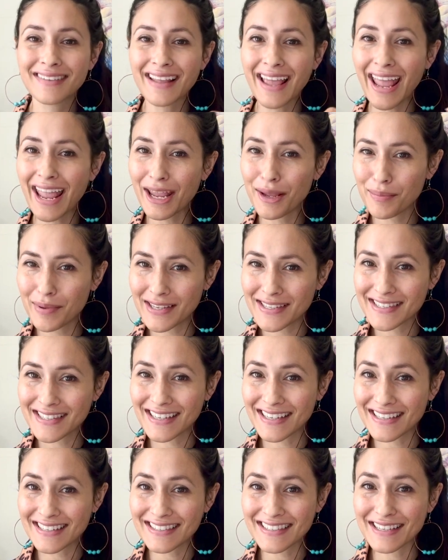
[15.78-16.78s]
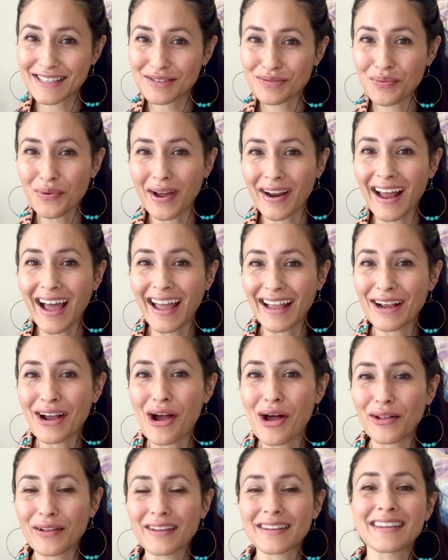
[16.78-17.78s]
ABCs is what I
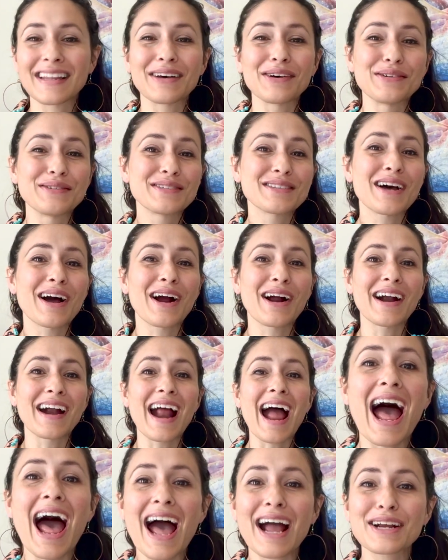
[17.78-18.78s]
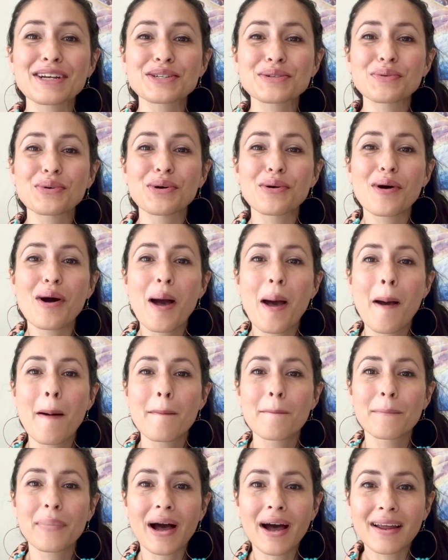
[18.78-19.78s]
call it. Those are actual
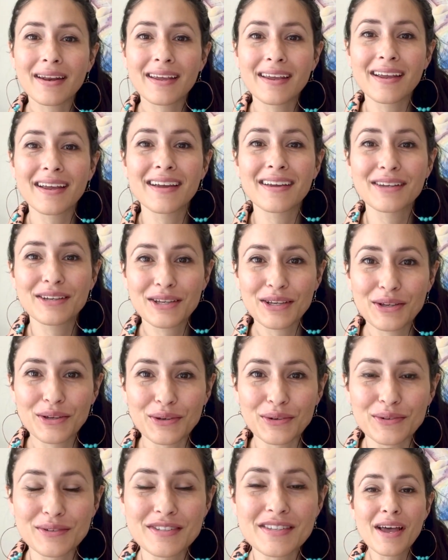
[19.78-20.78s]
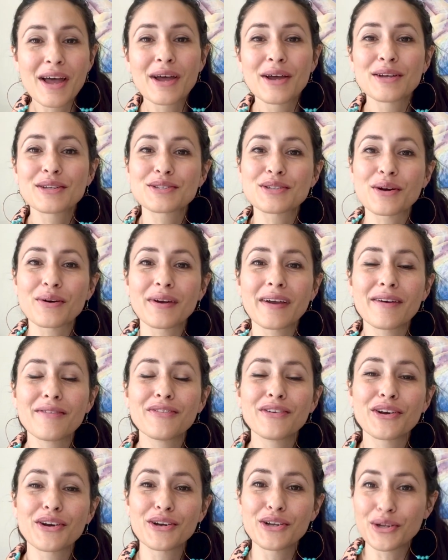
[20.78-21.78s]
body cues. So if
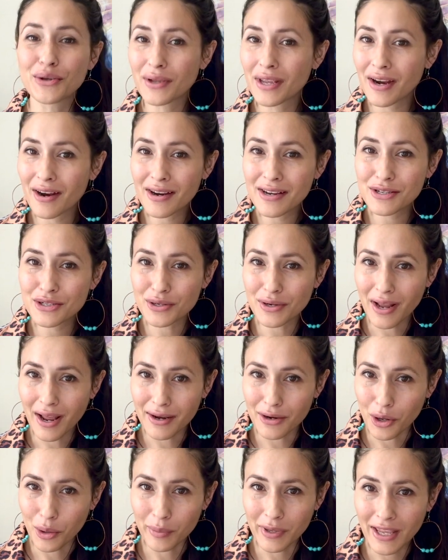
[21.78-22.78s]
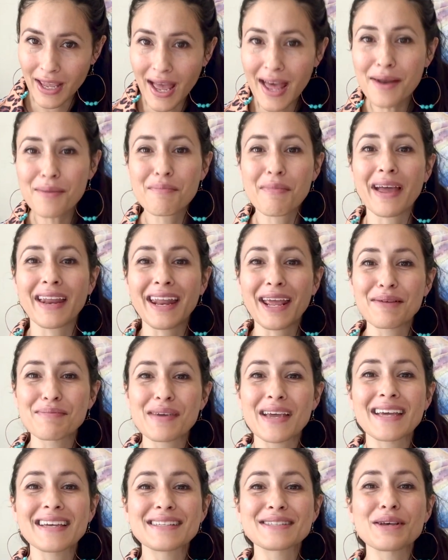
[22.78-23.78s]
you're new here and do not know me yet, my name
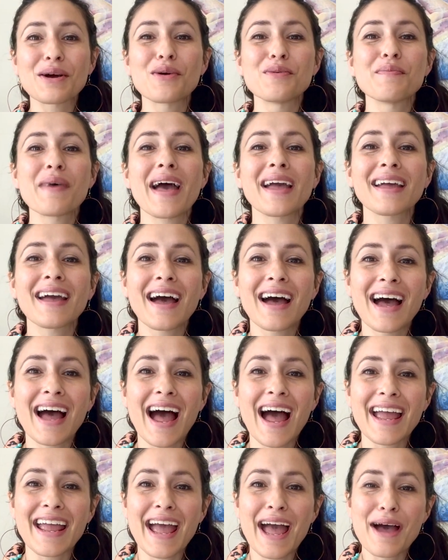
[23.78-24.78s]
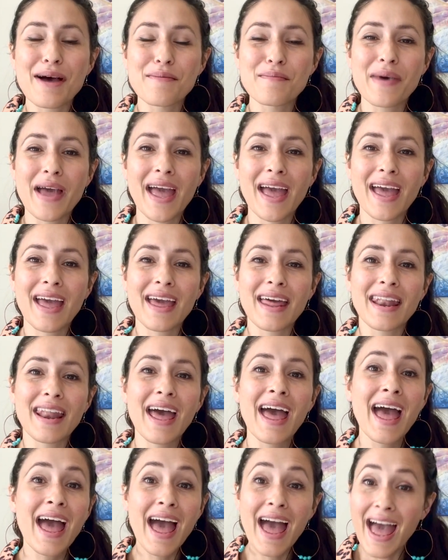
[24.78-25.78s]
is Omega. I am an
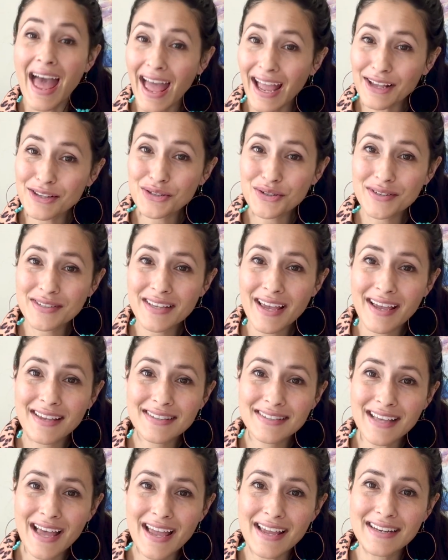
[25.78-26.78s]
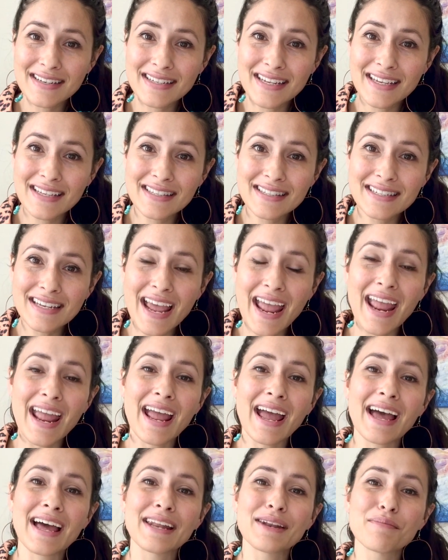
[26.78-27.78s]
exercise scientist
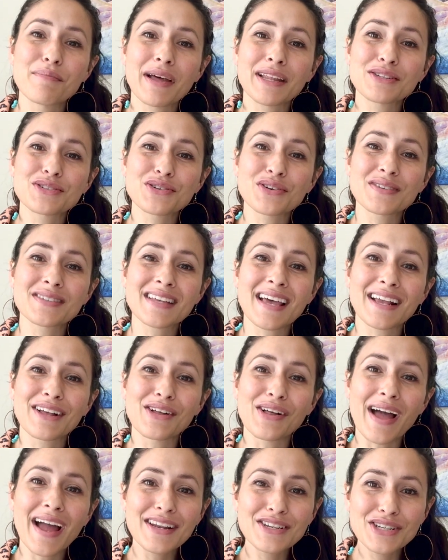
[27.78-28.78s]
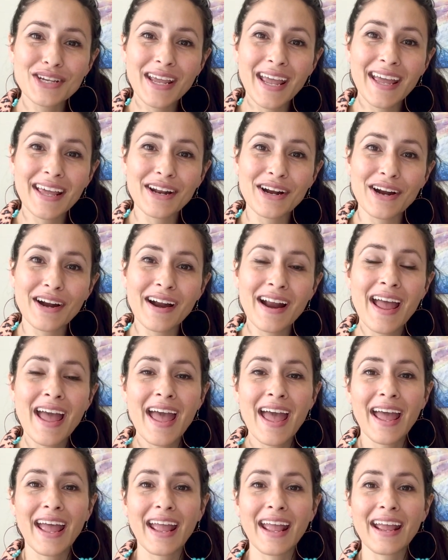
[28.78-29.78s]
and menstrual cycle educator,
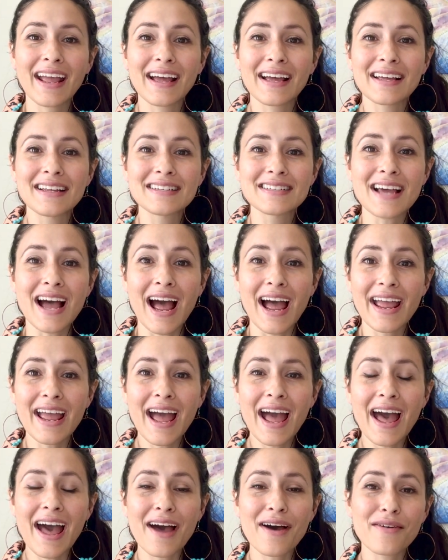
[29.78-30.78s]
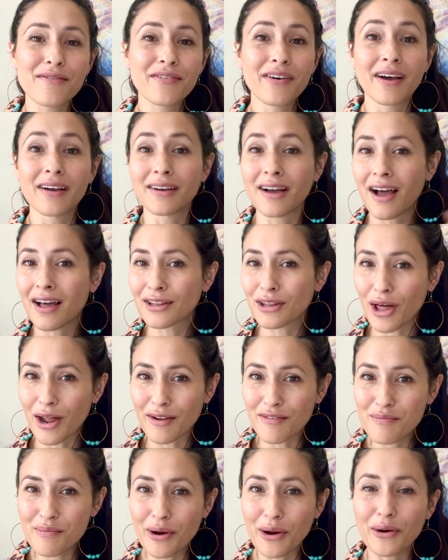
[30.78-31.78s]
and I have a lot
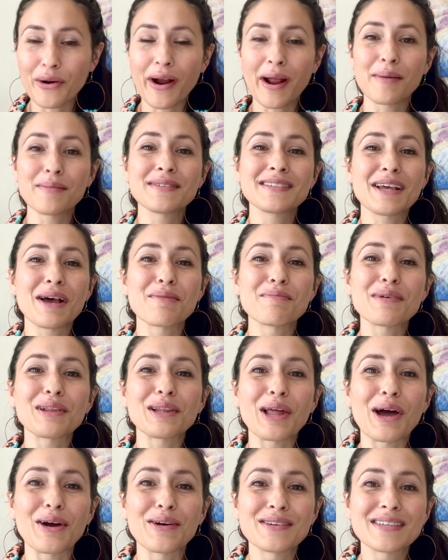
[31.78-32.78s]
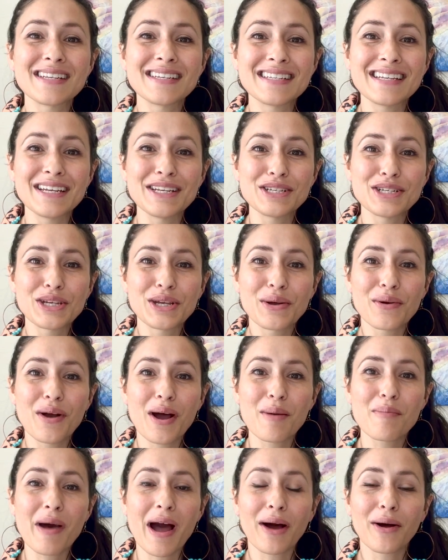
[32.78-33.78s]
of programs down below to teach you
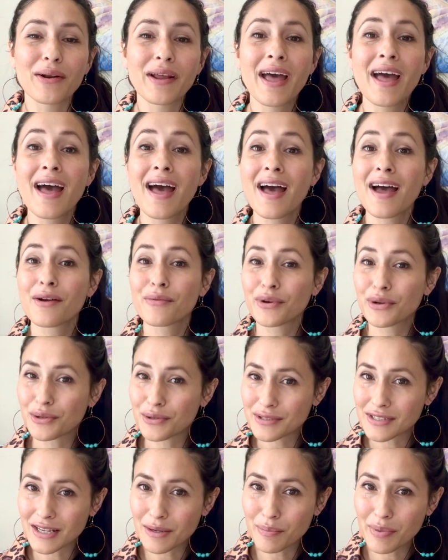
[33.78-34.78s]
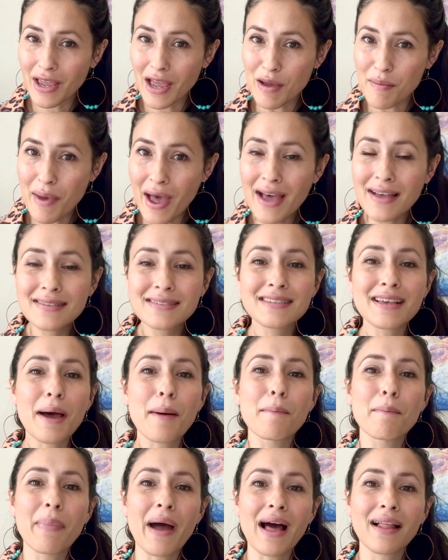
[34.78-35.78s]
about reducing
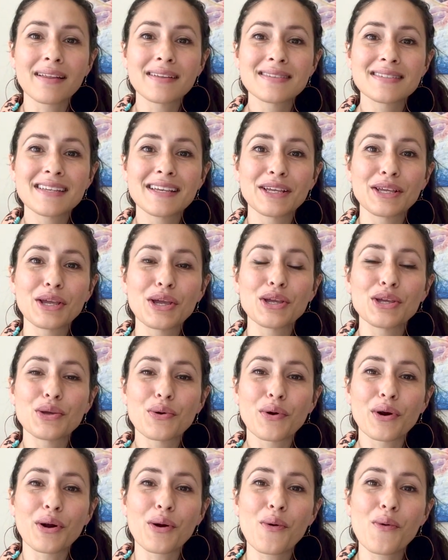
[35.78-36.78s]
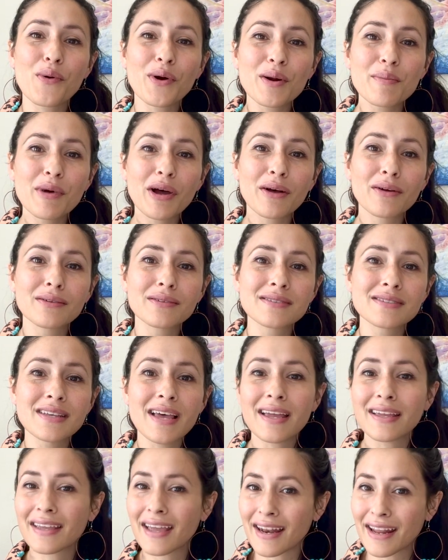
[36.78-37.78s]
PMS, balancing your hormones,
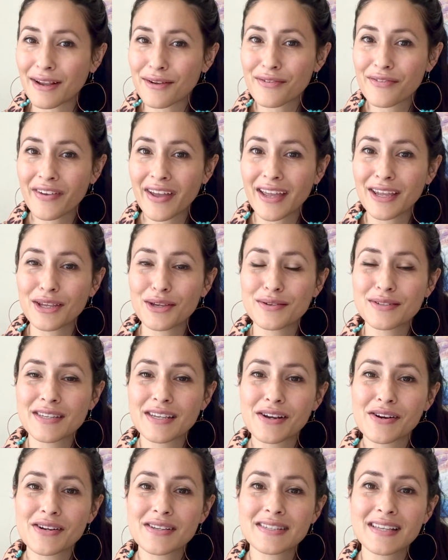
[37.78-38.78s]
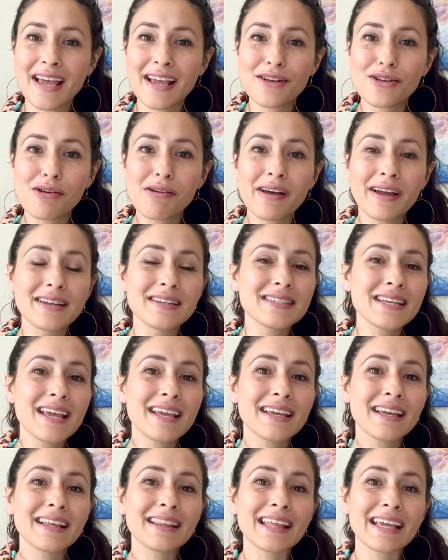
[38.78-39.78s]
getting fit using your cycle, and
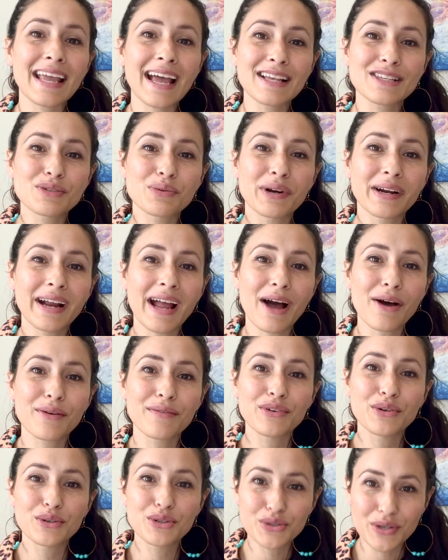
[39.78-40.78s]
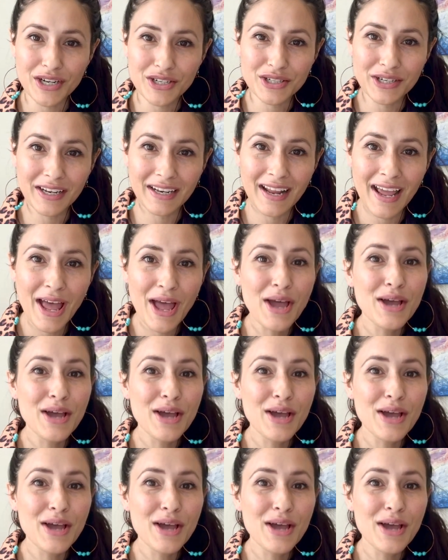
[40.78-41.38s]
taking the guesswork out of nutrition.